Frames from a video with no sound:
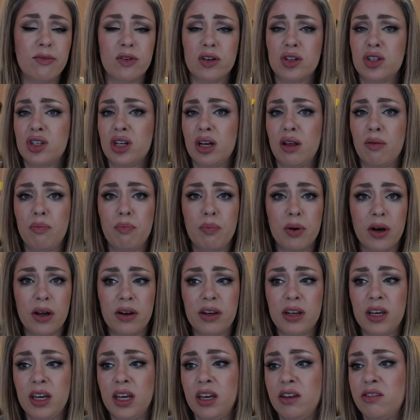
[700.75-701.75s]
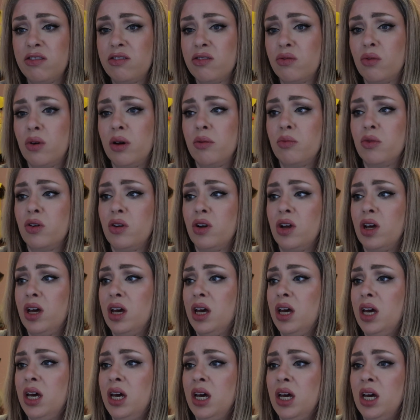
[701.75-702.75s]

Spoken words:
we're still buddies, so I'm gonna